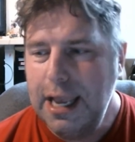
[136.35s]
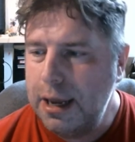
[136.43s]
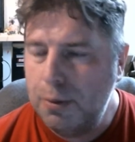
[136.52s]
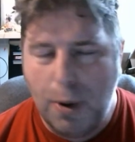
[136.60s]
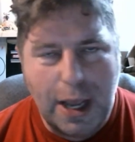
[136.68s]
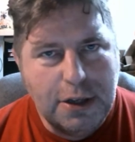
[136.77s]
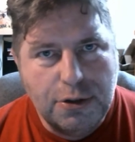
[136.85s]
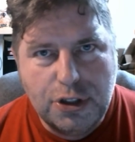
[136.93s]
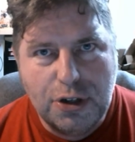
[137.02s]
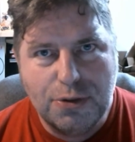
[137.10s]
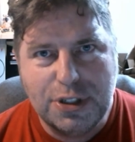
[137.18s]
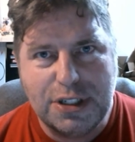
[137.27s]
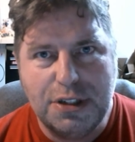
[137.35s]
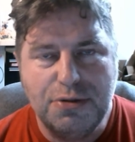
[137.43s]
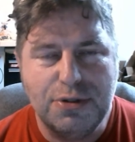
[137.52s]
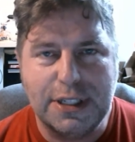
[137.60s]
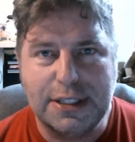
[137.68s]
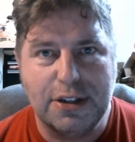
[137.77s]
and why you chose to
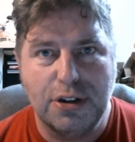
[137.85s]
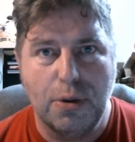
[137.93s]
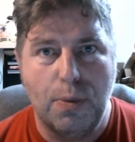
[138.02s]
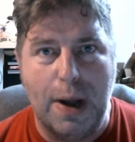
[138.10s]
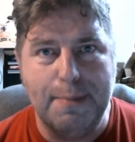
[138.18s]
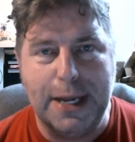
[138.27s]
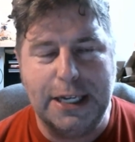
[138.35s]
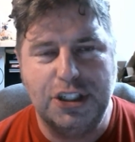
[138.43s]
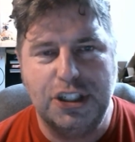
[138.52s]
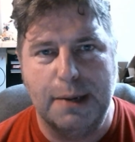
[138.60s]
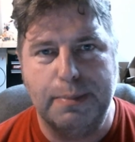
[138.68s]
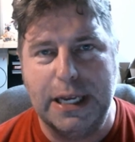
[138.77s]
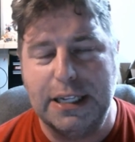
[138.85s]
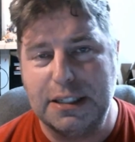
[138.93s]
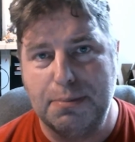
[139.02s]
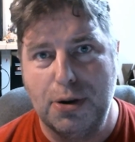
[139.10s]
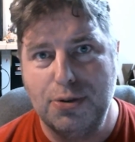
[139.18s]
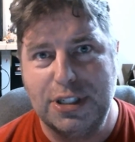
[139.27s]
use the serial wombat chip as
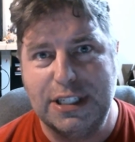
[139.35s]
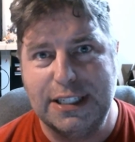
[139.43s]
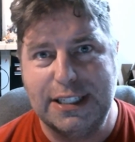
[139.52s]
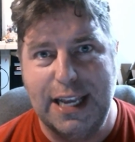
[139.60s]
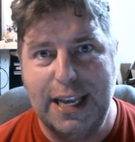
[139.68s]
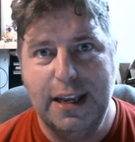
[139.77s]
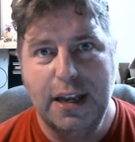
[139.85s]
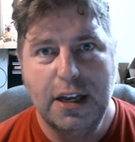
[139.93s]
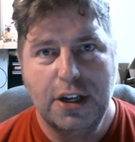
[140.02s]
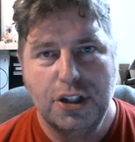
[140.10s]
opposed to, say,